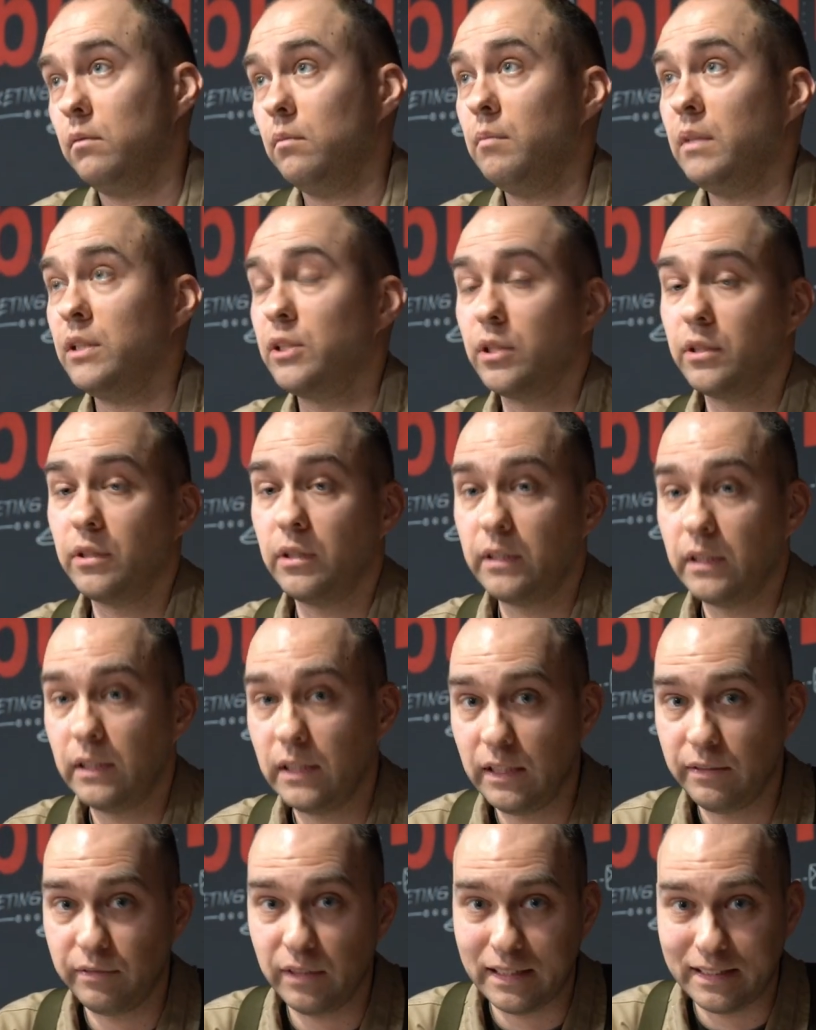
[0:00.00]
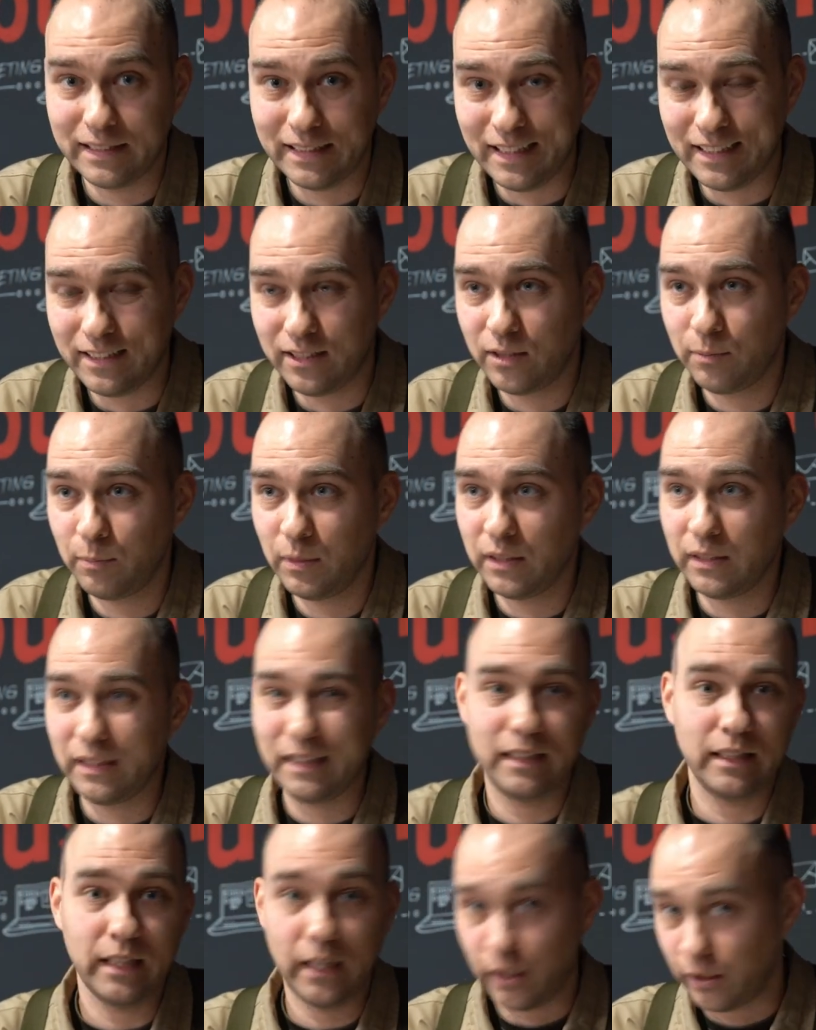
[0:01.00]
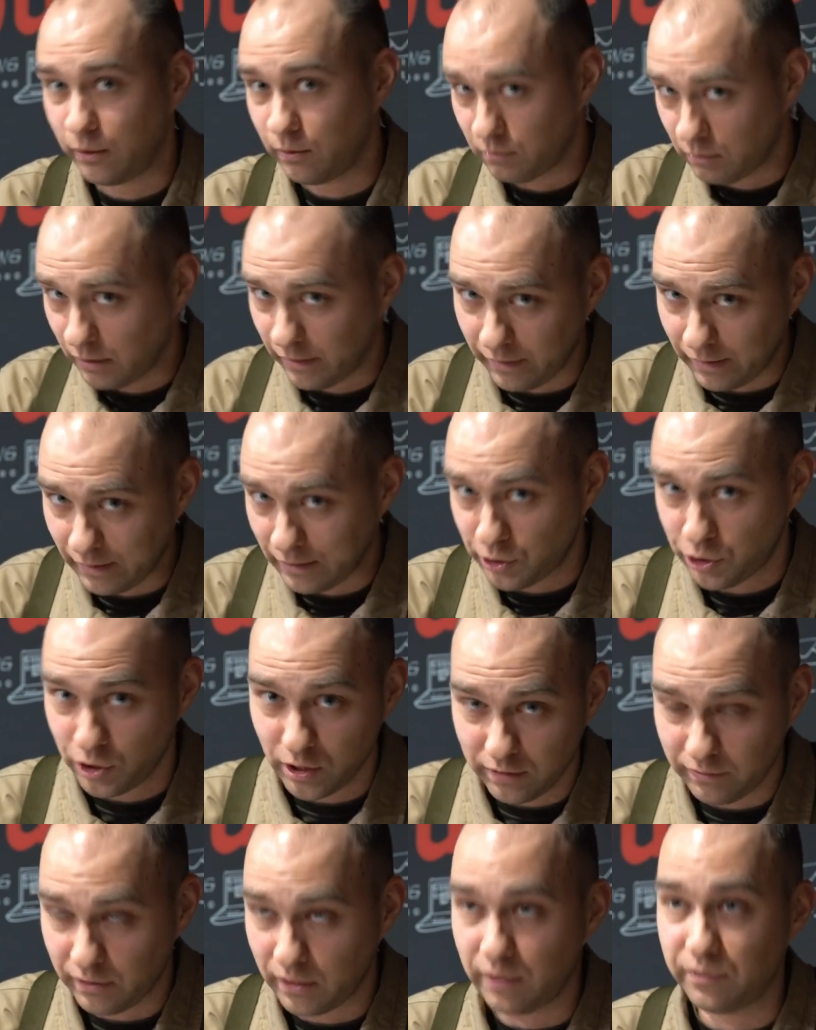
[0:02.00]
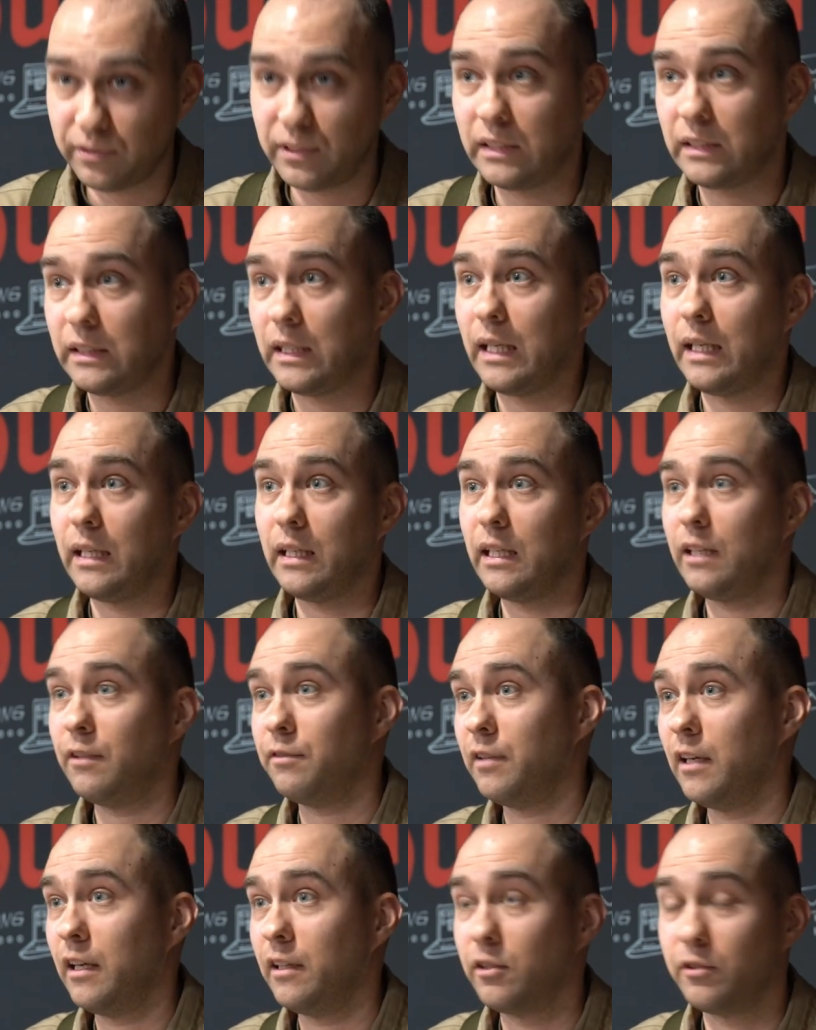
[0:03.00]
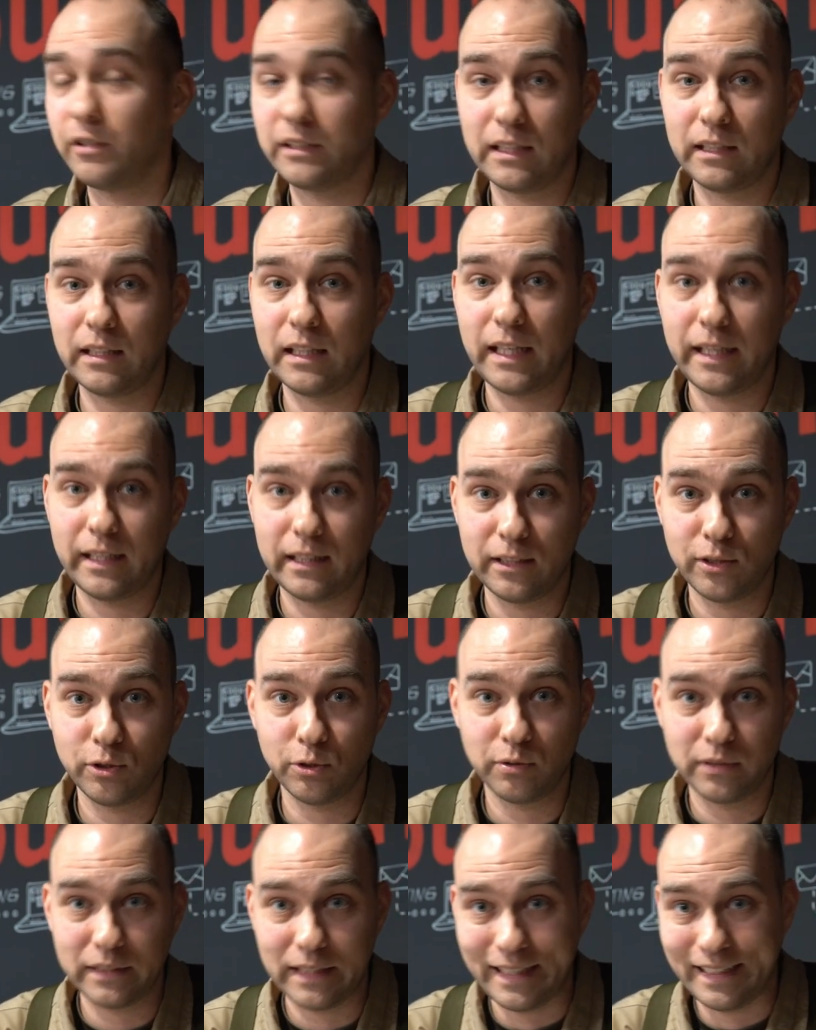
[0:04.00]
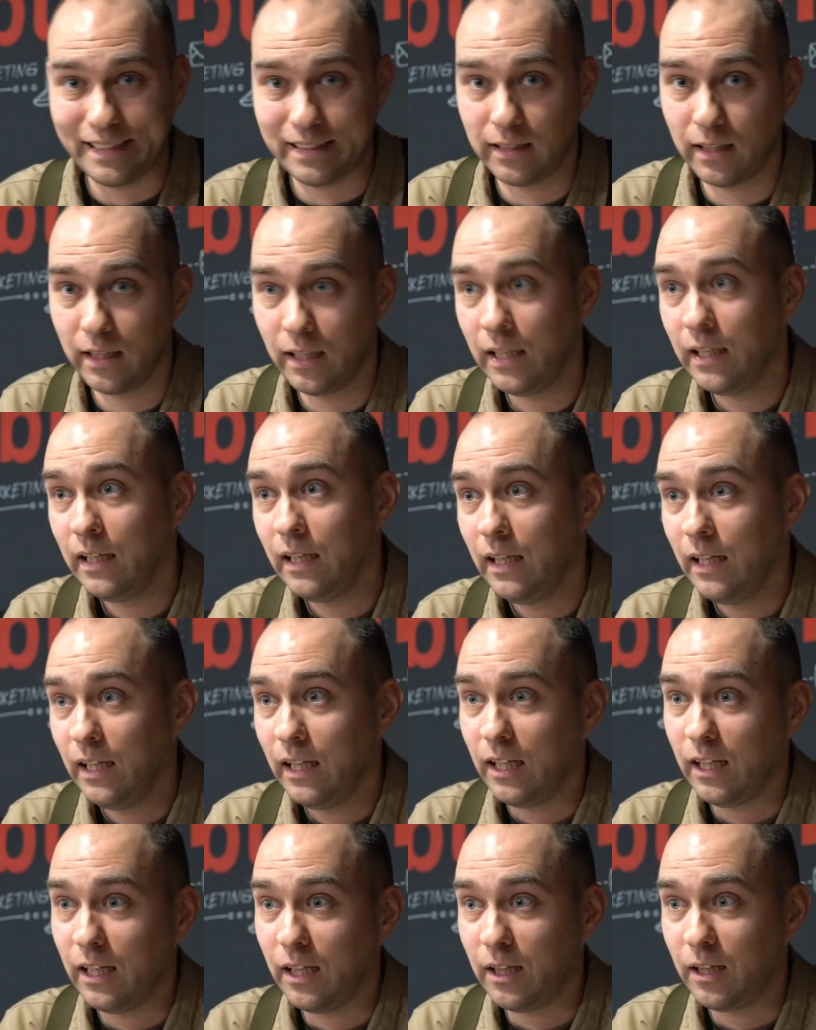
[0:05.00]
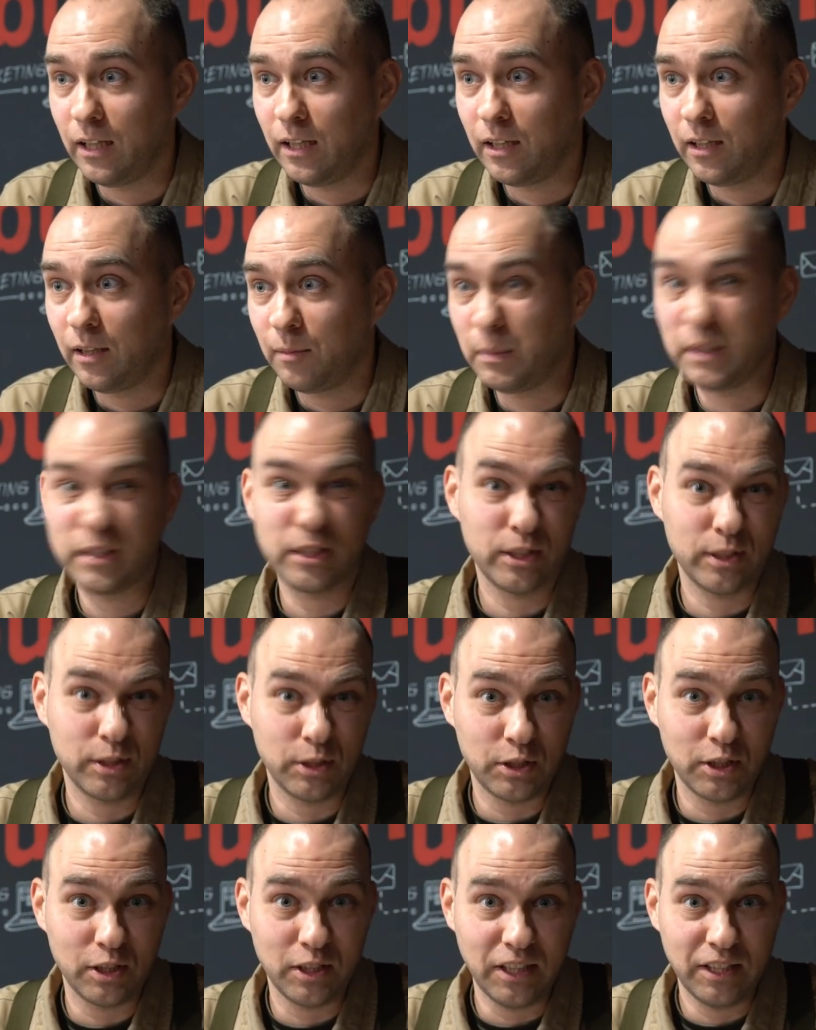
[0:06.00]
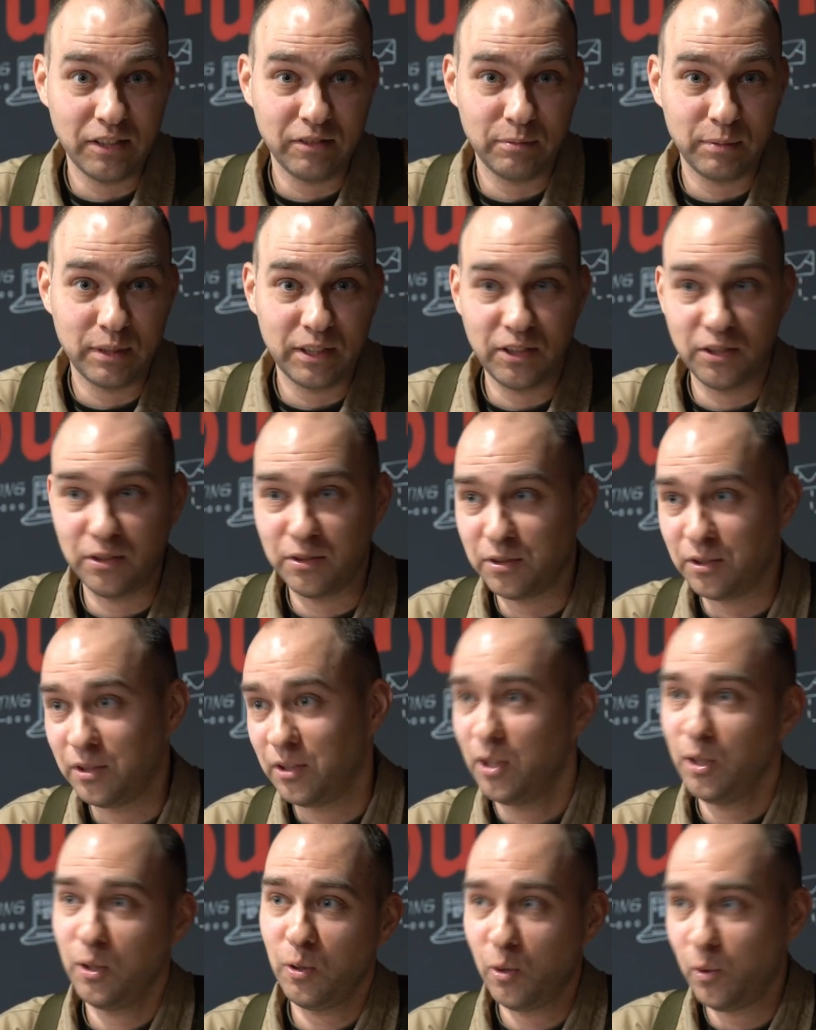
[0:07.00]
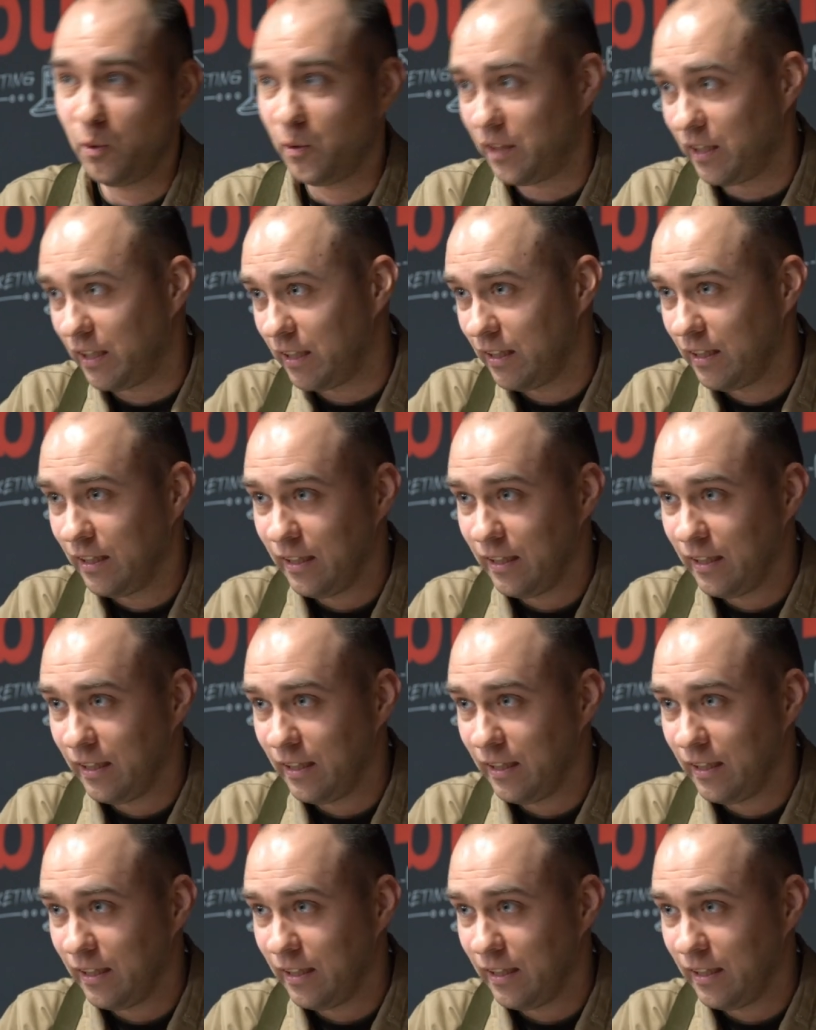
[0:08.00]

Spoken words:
maternity leave exists, but in a rather conservative society, a father is unlikely to take maternity leave because, you know, all the